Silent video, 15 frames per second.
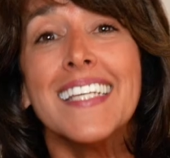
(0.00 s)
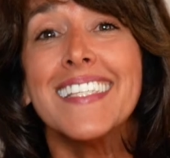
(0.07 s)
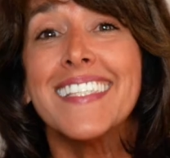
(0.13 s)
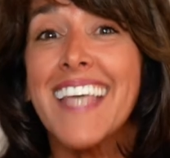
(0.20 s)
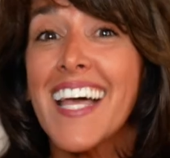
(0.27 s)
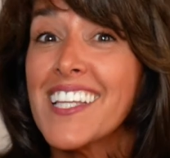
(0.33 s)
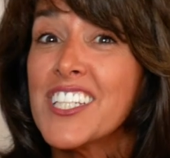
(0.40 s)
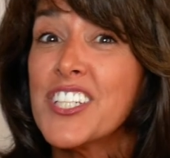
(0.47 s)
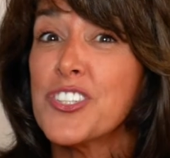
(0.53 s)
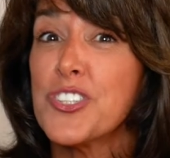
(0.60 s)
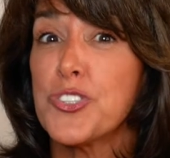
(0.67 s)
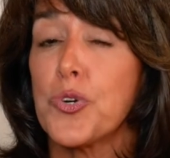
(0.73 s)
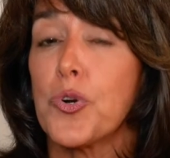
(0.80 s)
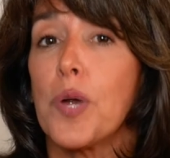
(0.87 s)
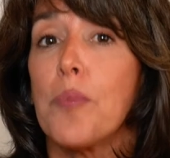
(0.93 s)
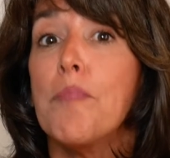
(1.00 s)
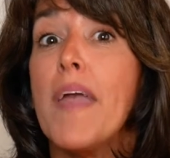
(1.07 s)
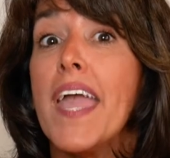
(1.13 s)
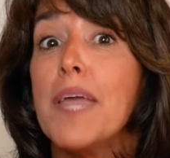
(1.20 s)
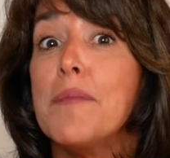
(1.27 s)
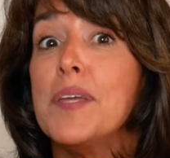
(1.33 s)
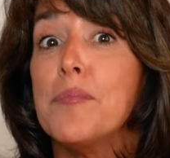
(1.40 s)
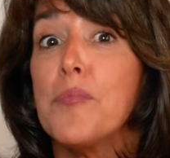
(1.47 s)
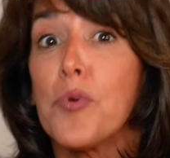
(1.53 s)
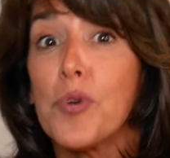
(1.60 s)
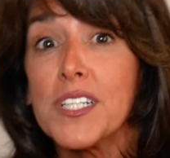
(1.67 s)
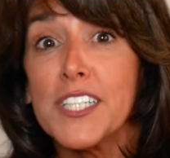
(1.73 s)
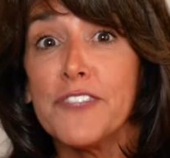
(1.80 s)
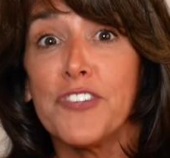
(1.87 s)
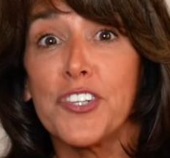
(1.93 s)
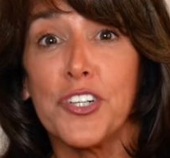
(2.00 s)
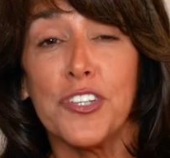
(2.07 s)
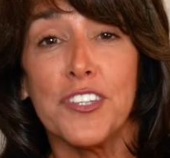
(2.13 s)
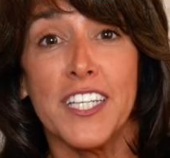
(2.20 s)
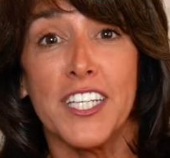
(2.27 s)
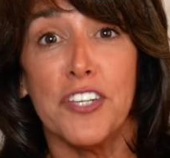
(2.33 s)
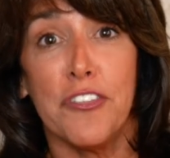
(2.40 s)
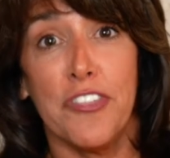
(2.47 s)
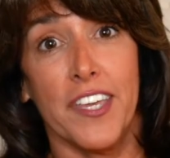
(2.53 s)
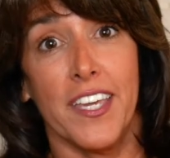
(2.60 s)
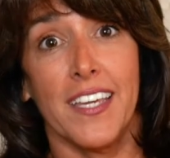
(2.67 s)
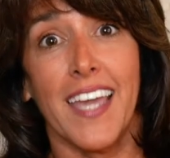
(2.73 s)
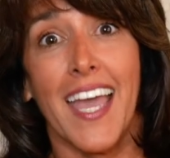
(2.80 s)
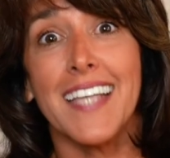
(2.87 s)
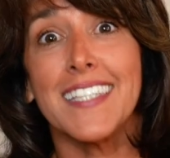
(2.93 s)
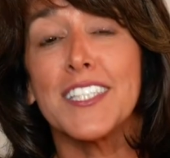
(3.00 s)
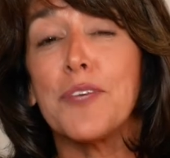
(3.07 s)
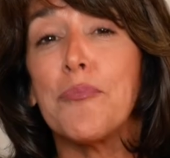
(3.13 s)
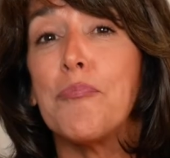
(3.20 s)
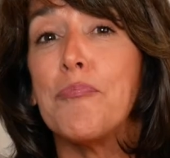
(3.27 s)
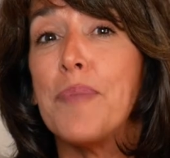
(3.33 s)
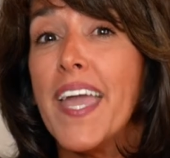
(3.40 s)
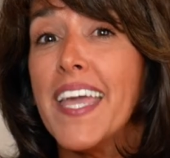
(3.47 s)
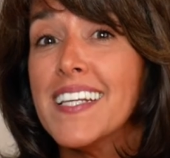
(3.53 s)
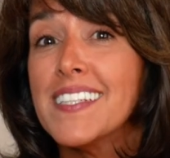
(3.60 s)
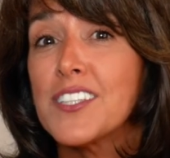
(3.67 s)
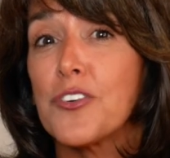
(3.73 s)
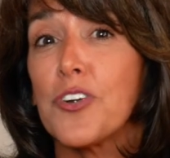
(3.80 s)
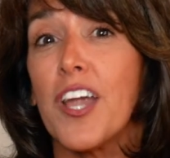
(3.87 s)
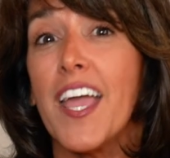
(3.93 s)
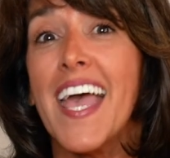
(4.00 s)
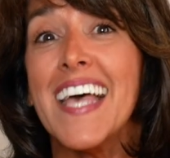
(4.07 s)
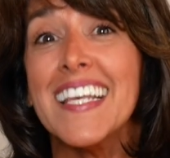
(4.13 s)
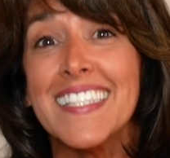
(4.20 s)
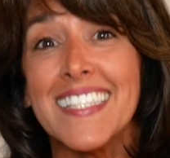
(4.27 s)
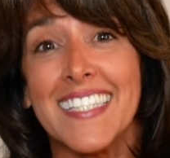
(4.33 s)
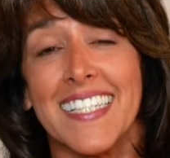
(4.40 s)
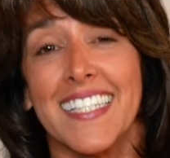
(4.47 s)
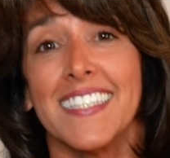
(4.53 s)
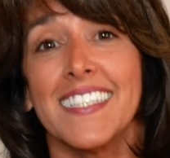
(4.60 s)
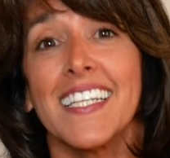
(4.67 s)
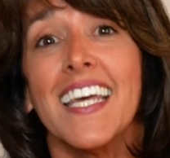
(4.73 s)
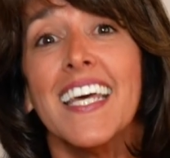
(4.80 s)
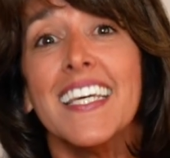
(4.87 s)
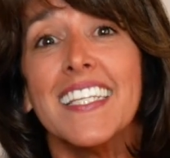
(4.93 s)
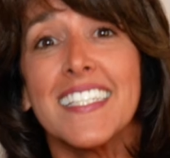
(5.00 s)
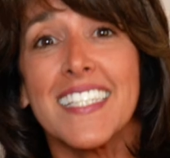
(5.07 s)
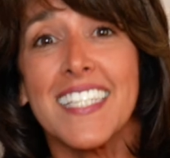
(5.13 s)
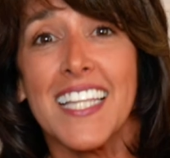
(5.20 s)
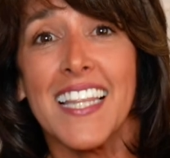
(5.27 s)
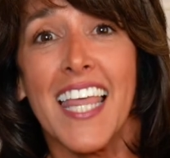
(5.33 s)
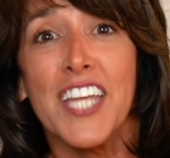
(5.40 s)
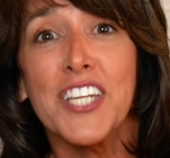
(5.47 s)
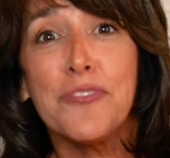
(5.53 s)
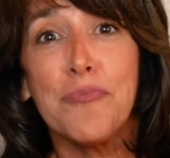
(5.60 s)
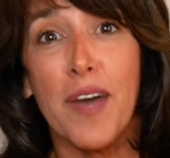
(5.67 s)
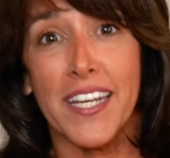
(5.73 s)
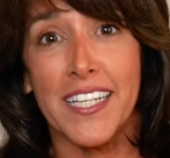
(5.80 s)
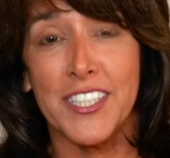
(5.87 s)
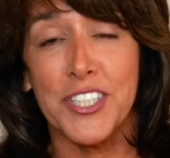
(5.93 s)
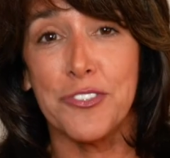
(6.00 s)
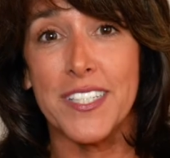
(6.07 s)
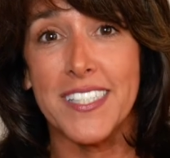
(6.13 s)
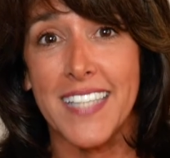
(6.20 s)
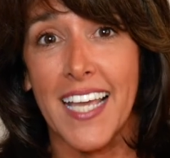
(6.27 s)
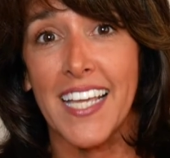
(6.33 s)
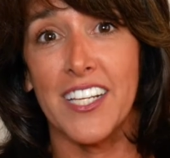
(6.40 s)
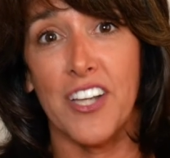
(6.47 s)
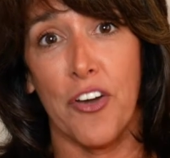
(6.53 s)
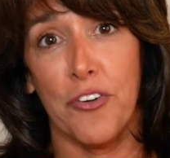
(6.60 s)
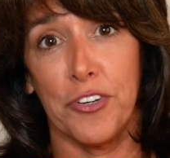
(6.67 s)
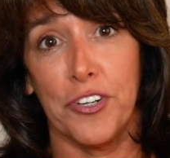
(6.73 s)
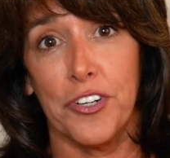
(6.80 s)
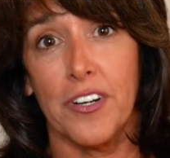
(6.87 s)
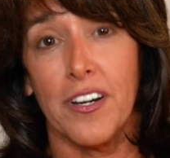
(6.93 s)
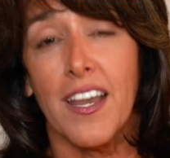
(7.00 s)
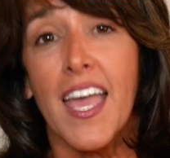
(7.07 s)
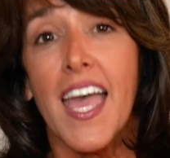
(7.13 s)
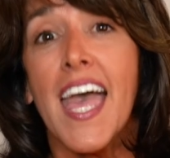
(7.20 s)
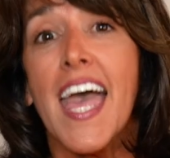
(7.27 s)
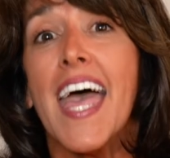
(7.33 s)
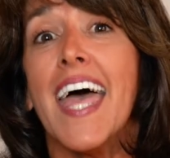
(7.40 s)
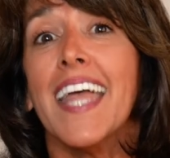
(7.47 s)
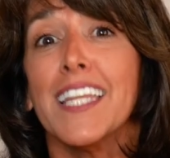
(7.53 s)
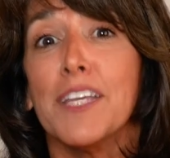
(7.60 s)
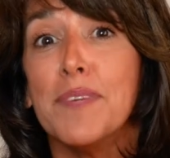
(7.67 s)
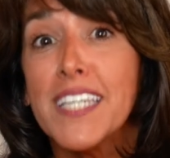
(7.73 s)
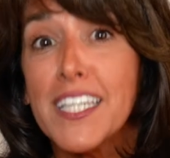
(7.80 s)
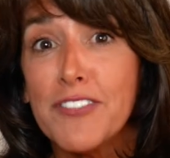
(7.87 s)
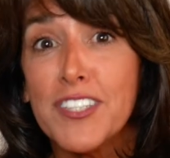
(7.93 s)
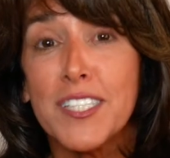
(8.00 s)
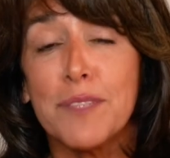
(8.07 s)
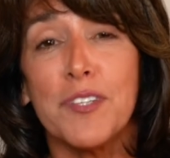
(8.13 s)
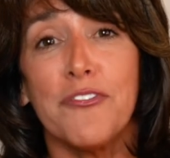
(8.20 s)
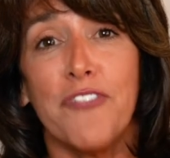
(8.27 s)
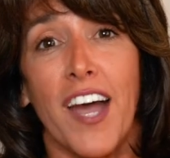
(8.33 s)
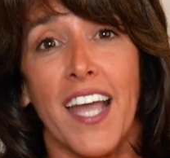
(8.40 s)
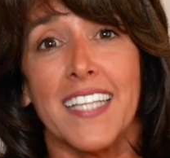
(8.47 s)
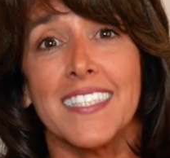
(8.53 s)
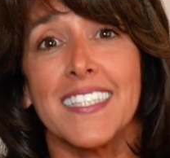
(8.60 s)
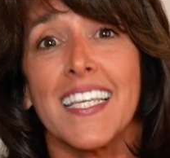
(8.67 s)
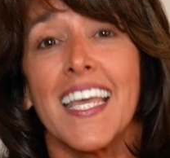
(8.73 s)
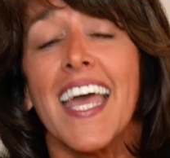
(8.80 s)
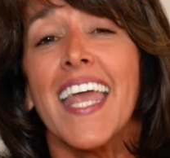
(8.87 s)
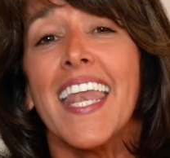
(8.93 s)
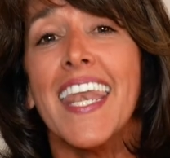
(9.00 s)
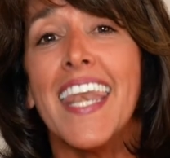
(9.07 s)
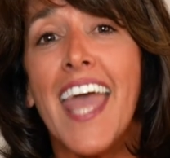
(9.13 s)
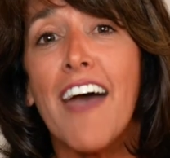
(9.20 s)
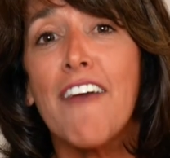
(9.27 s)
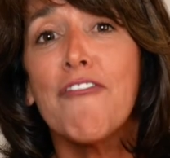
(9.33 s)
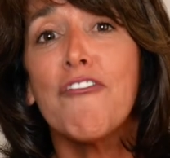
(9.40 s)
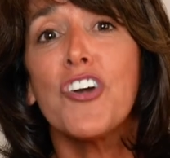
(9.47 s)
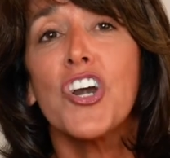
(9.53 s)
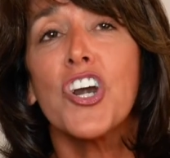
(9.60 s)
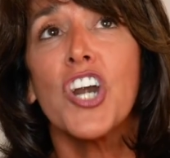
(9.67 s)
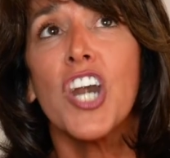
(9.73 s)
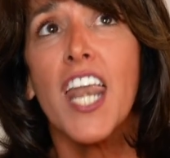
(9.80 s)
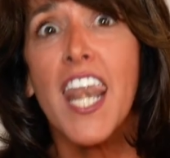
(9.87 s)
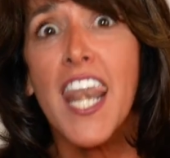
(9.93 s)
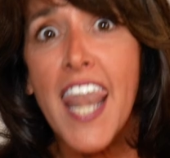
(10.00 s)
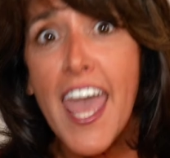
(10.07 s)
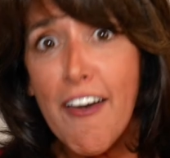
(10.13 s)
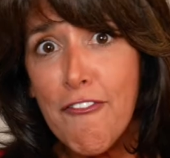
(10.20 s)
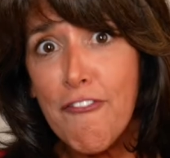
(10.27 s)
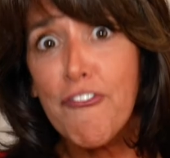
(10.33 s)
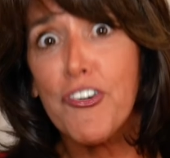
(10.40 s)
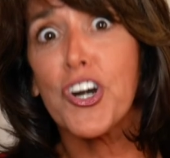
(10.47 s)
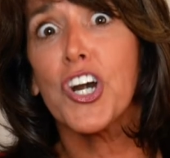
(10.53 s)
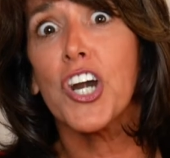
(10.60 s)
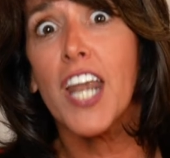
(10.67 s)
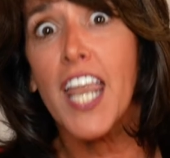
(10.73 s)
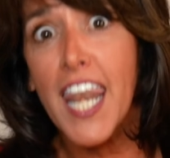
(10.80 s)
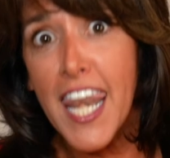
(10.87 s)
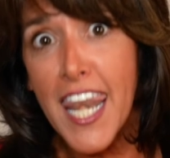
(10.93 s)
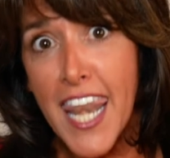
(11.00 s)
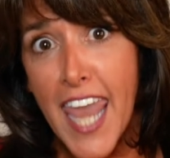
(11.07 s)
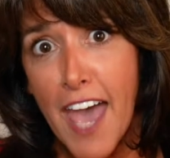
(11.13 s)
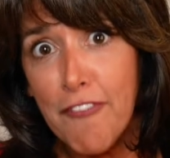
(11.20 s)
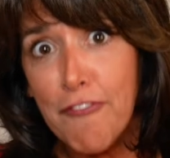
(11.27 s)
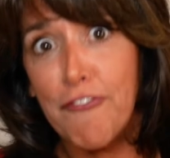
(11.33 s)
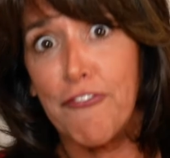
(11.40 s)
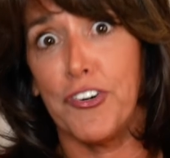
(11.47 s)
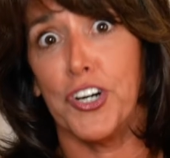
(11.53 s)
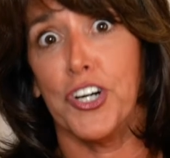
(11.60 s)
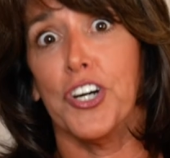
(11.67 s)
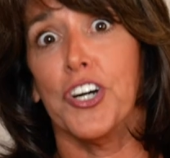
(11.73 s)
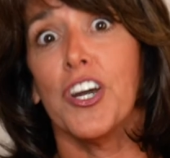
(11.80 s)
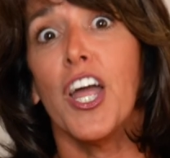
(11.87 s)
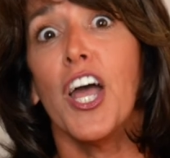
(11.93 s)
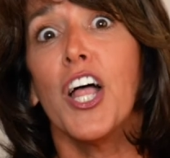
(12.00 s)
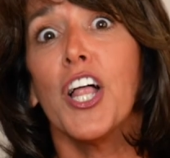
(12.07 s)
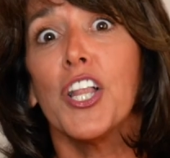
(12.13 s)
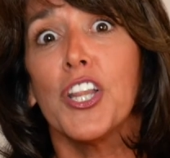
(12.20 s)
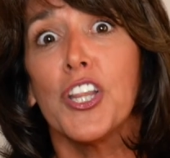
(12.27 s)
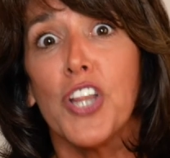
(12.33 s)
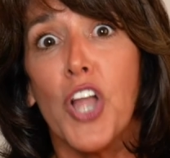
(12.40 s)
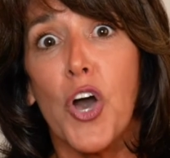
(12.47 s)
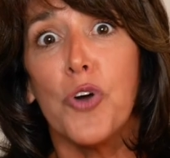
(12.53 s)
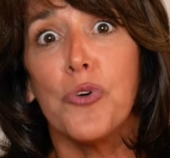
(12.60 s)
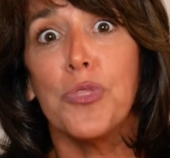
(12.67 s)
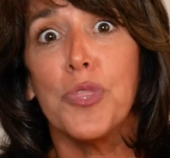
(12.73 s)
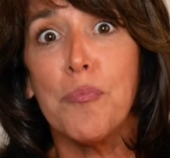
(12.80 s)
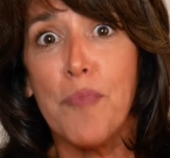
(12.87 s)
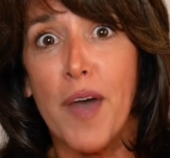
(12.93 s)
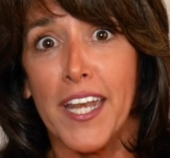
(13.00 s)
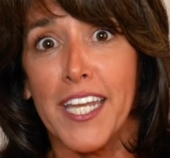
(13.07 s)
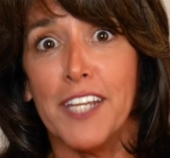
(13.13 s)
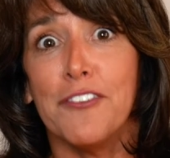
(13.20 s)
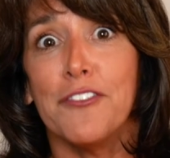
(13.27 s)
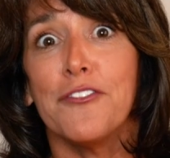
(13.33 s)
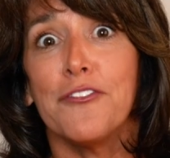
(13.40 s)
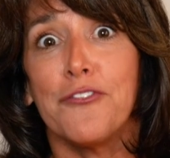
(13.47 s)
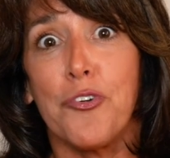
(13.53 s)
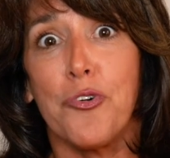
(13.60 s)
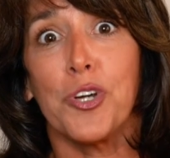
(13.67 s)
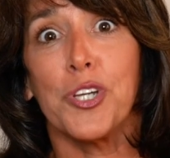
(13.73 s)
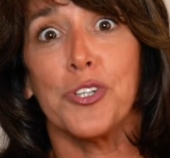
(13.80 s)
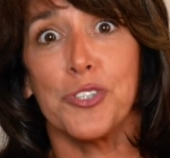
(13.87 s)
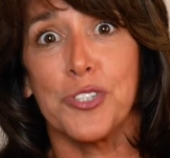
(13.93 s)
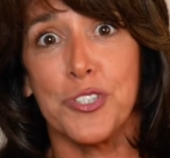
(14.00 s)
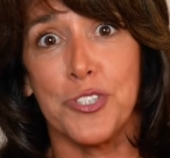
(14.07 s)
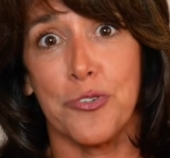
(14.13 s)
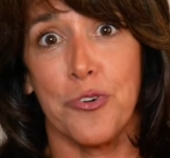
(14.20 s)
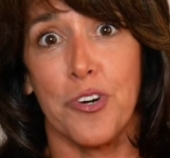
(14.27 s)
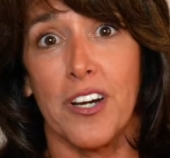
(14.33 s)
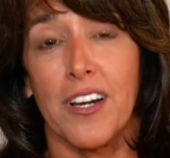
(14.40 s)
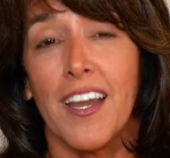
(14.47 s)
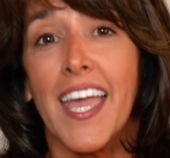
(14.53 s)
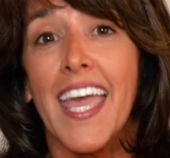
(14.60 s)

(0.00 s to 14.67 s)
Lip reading: Selling your store may be more difficult than you think, as the banks are hesitant to lend money to a second owner. And let me give you some advice. Never, never, never loan the money for your store.